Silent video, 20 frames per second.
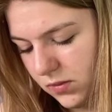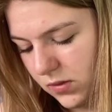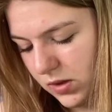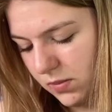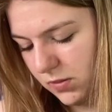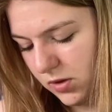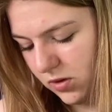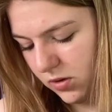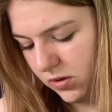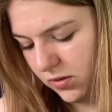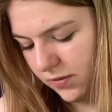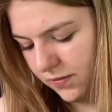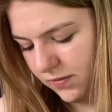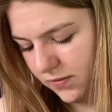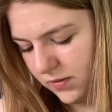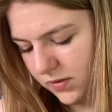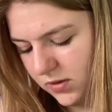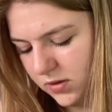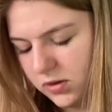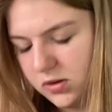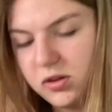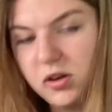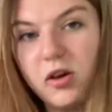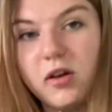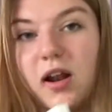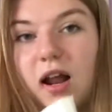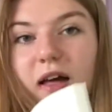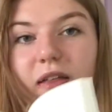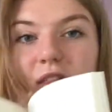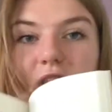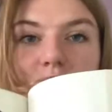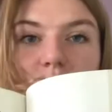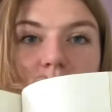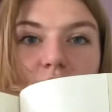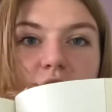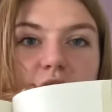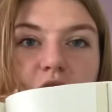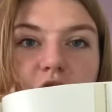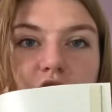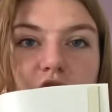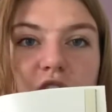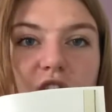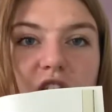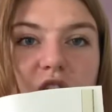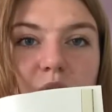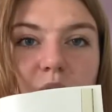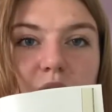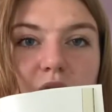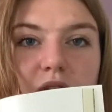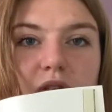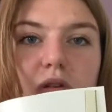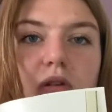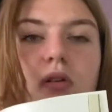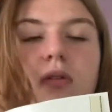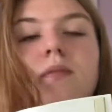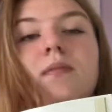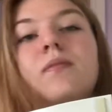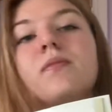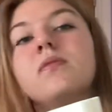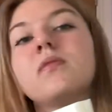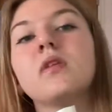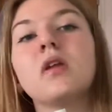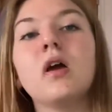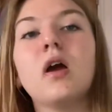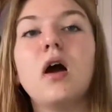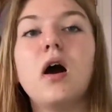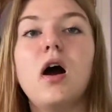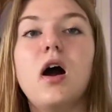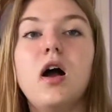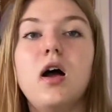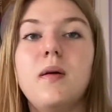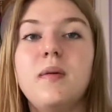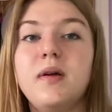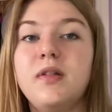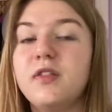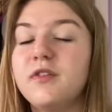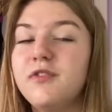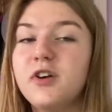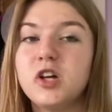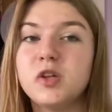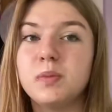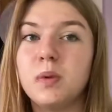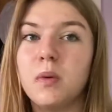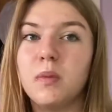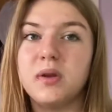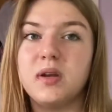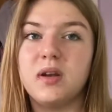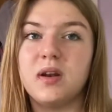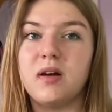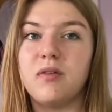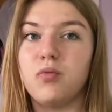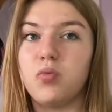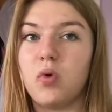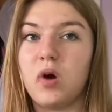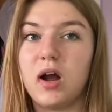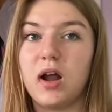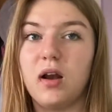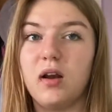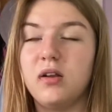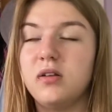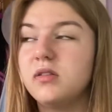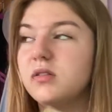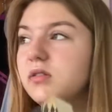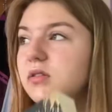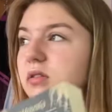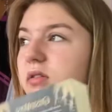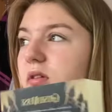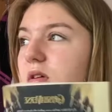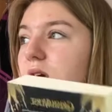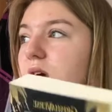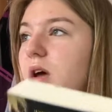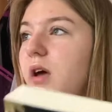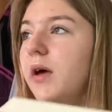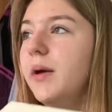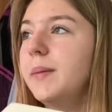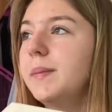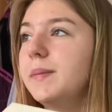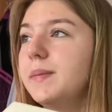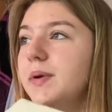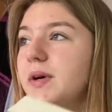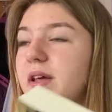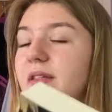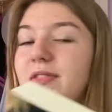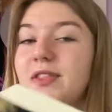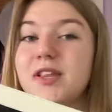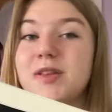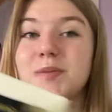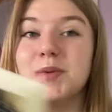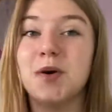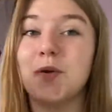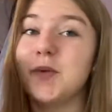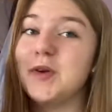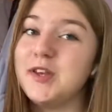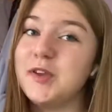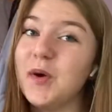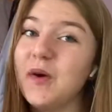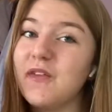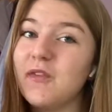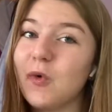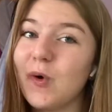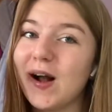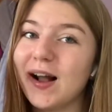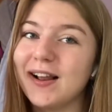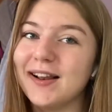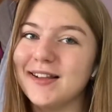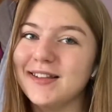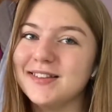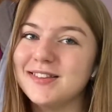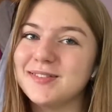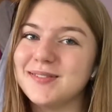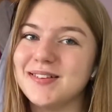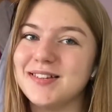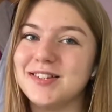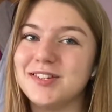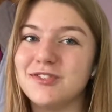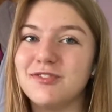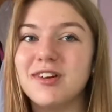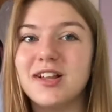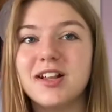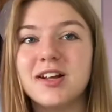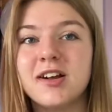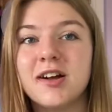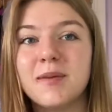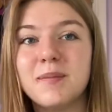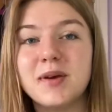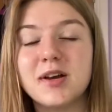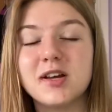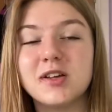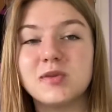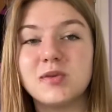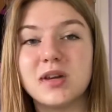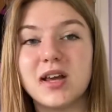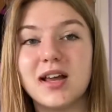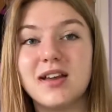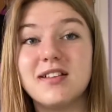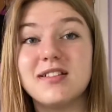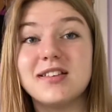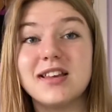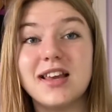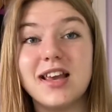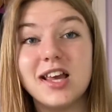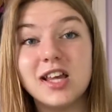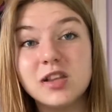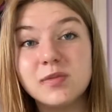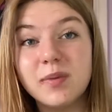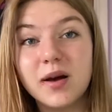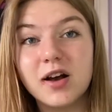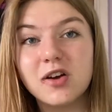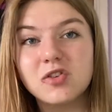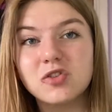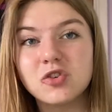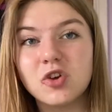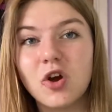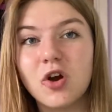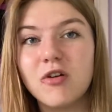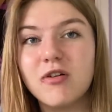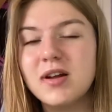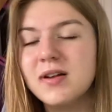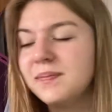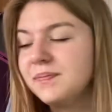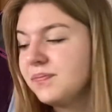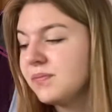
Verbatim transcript: I'm not gonna. So like this one is Jesper's. Um, in the first book we didn't have Wylan's, um, but in this book we do have Wylan's, which is really good because we get to see his backstory